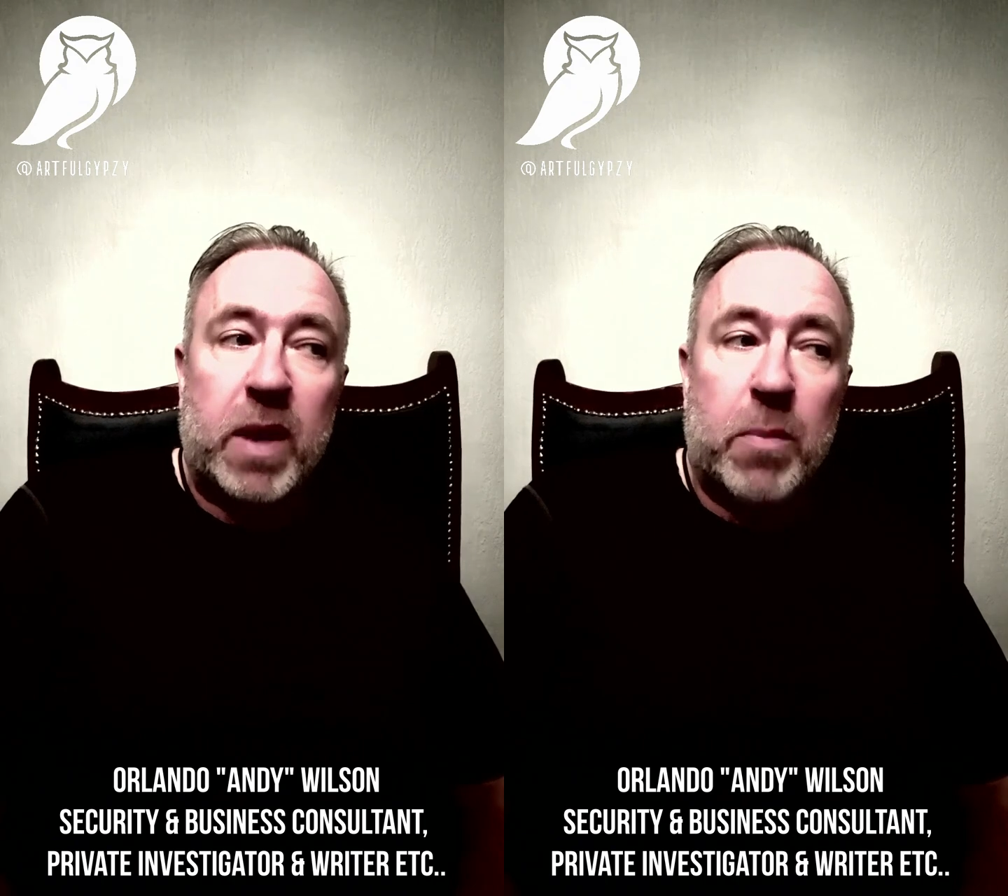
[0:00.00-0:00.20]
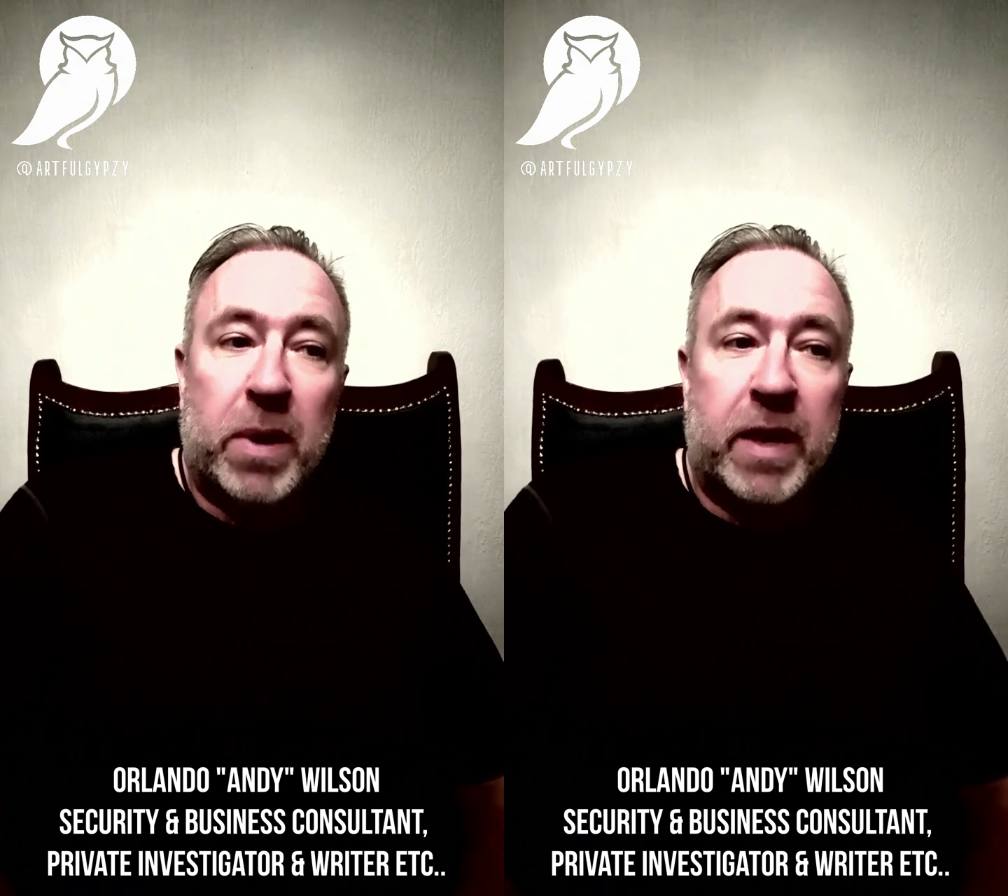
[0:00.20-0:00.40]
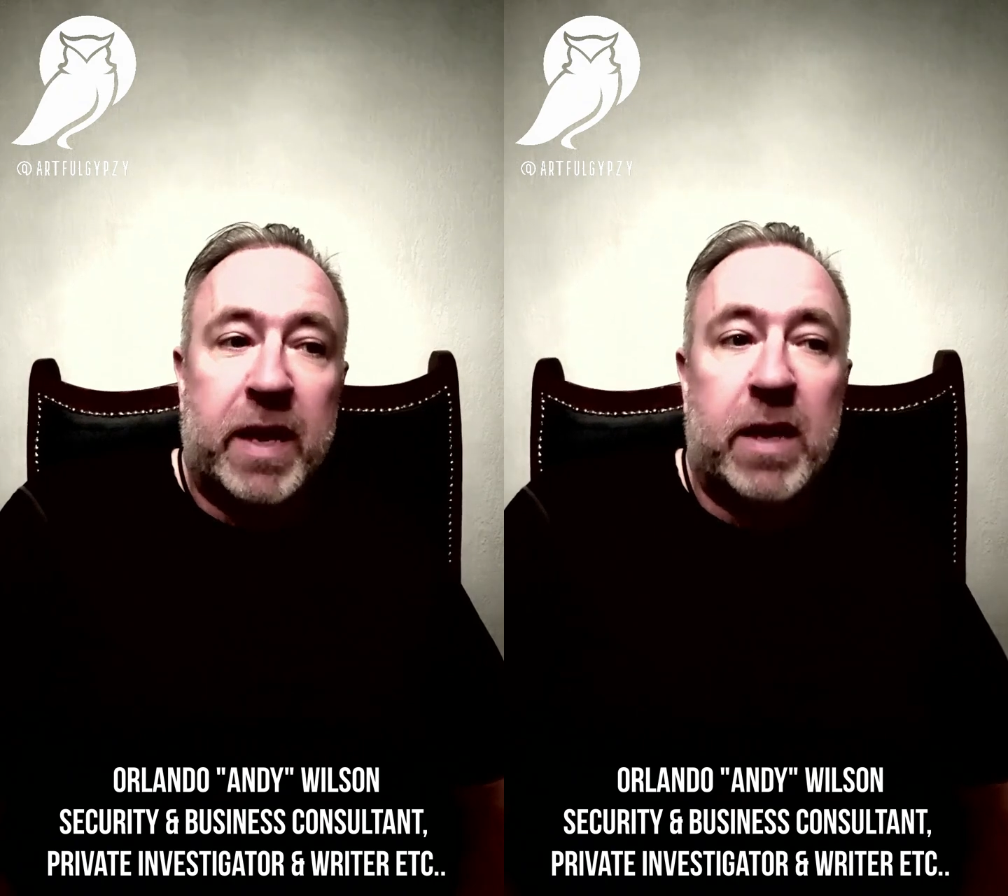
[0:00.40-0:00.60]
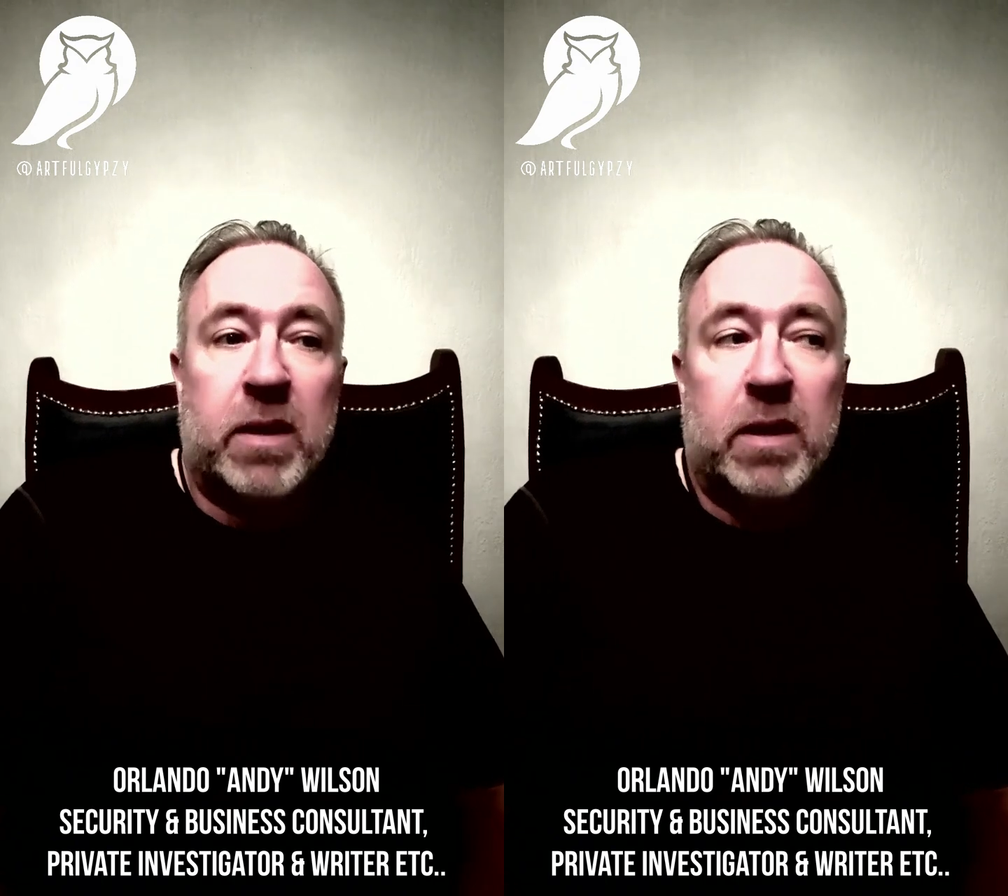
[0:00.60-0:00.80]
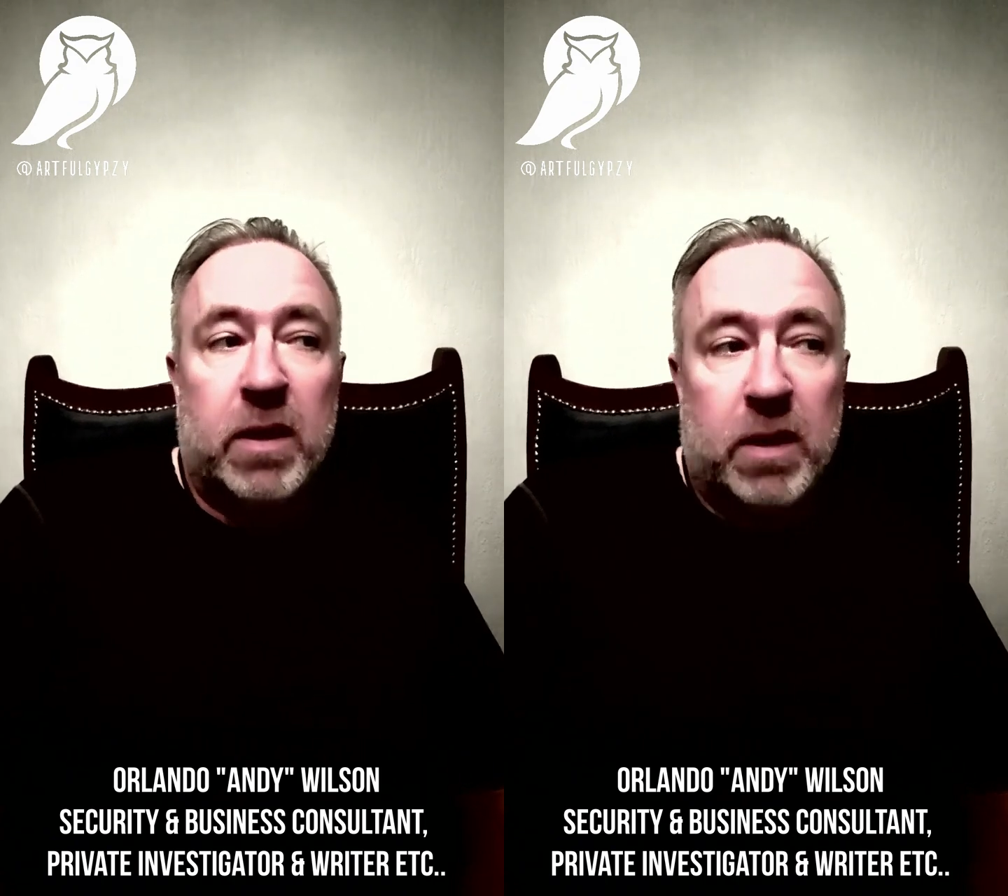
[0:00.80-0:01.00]
But
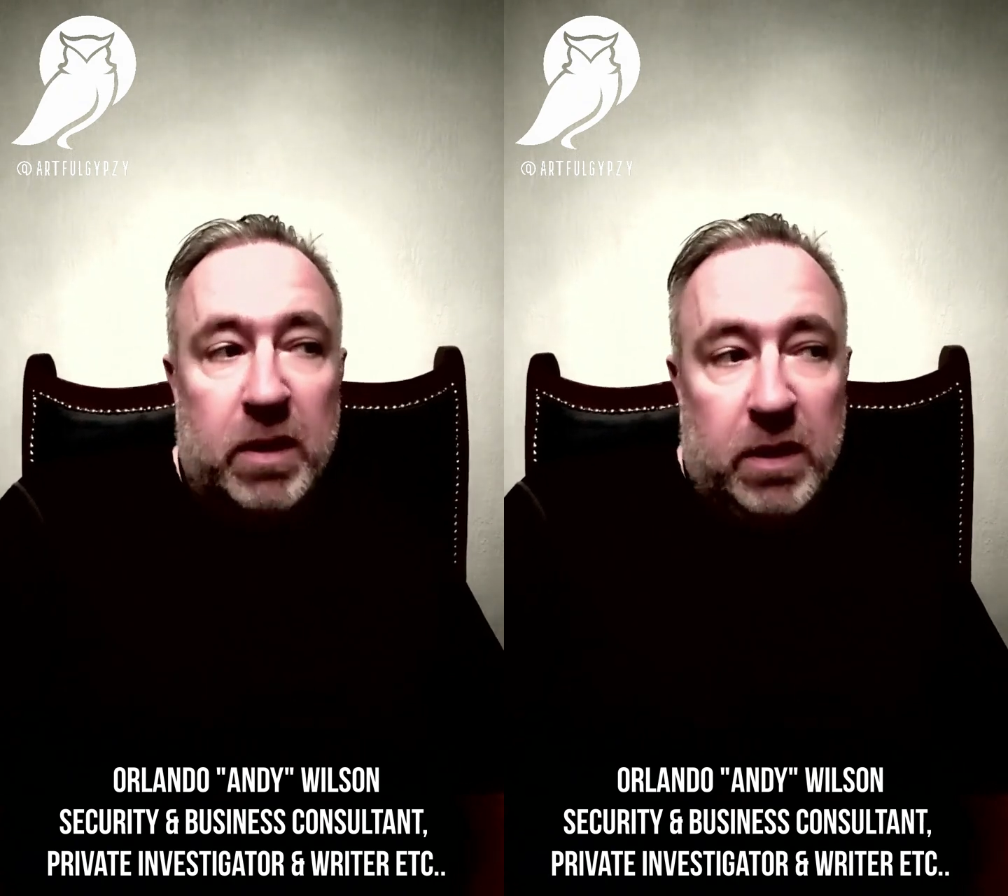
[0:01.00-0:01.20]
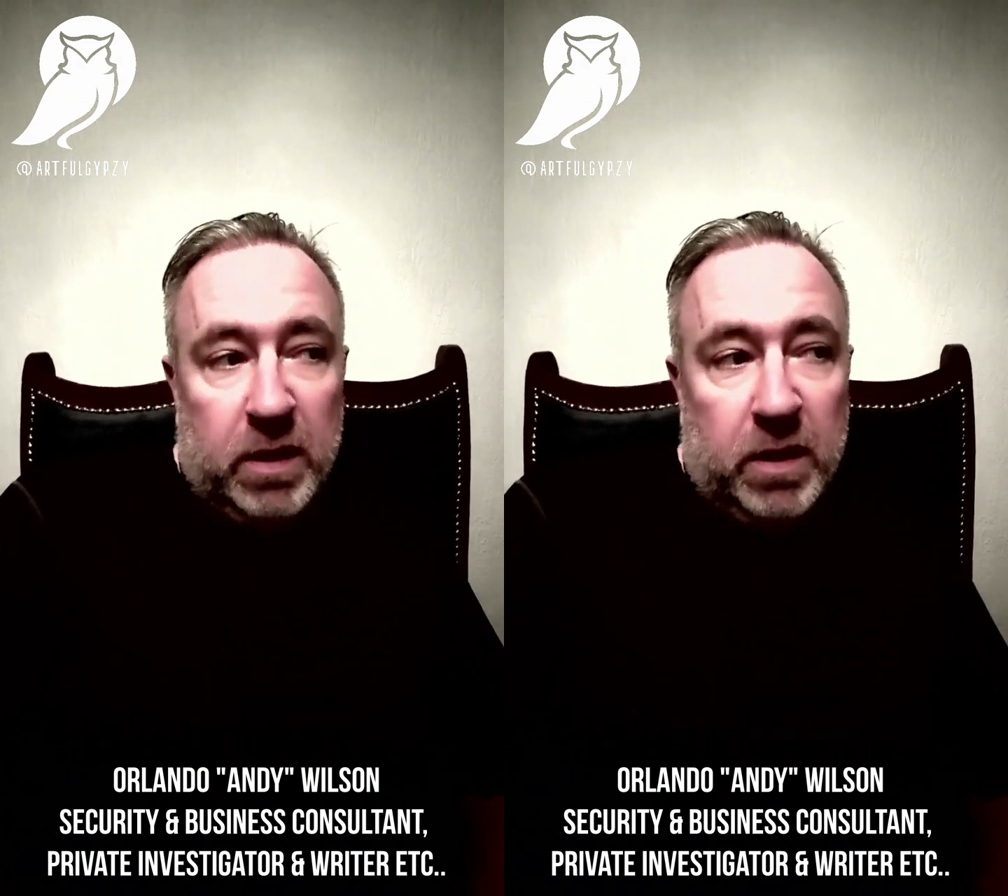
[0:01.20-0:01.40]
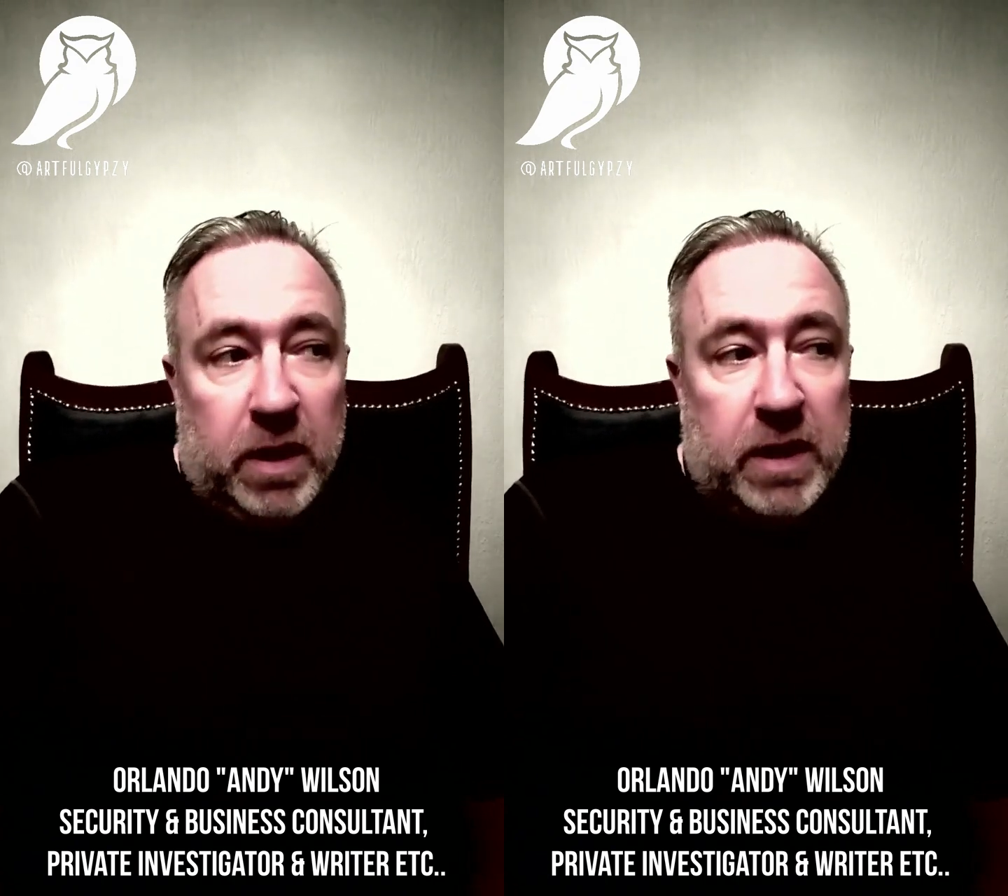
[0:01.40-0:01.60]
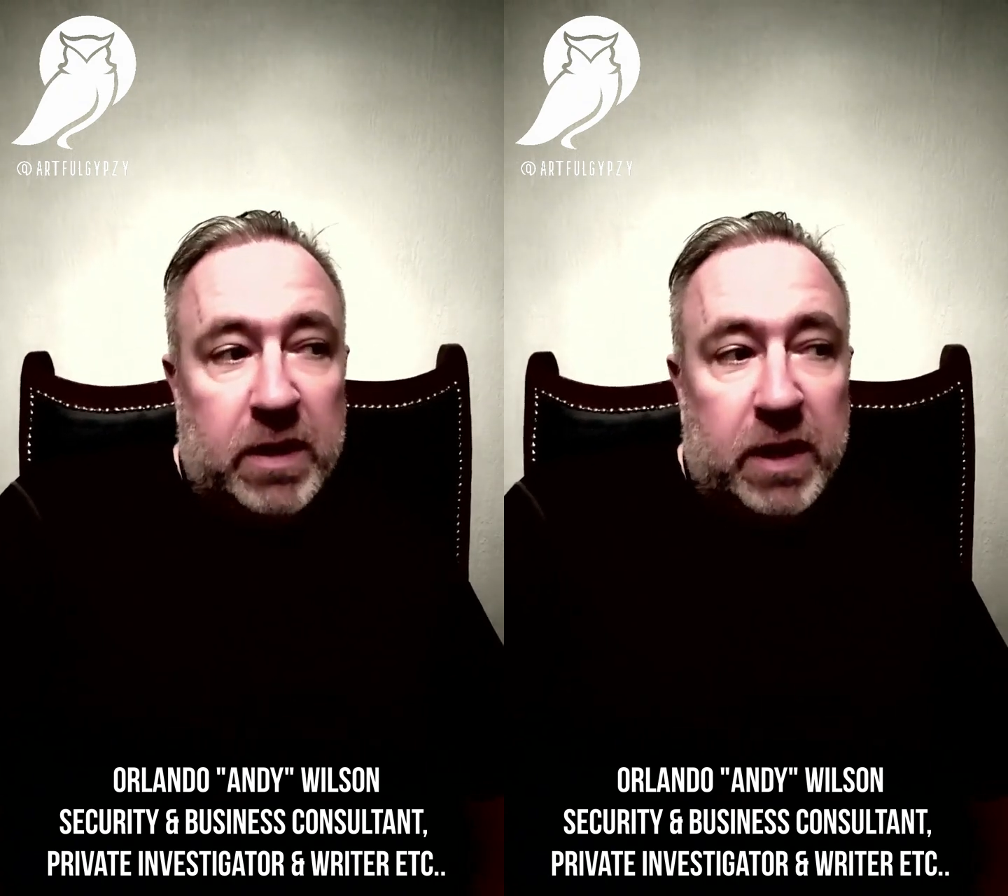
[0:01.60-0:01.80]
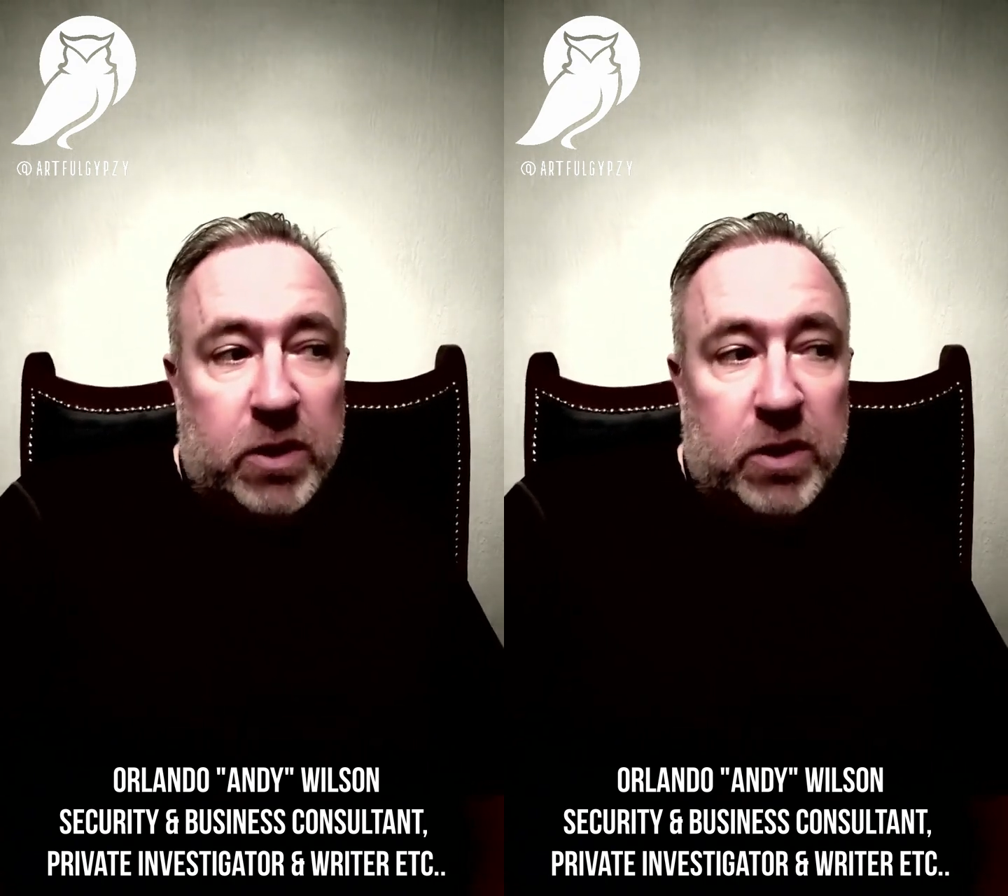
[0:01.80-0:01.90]
again, I said